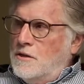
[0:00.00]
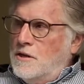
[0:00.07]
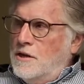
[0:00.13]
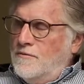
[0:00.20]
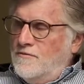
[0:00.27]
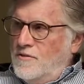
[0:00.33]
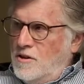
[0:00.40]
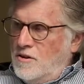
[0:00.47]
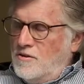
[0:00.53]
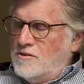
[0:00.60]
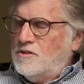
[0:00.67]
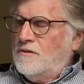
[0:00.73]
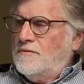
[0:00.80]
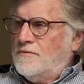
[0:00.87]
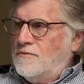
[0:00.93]

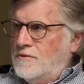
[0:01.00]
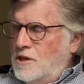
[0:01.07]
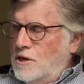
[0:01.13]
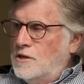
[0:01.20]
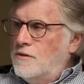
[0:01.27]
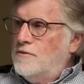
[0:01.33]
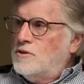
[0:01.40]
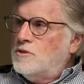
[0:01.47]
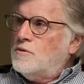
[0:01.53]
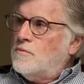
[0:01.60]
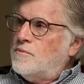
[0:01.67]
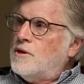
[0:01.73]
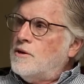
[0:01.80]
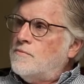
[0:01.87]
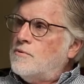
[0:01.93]
individual
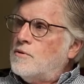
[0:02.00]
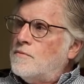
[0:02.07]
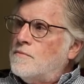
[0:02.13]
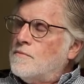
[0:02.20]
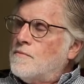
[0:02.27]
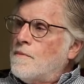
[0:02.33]
people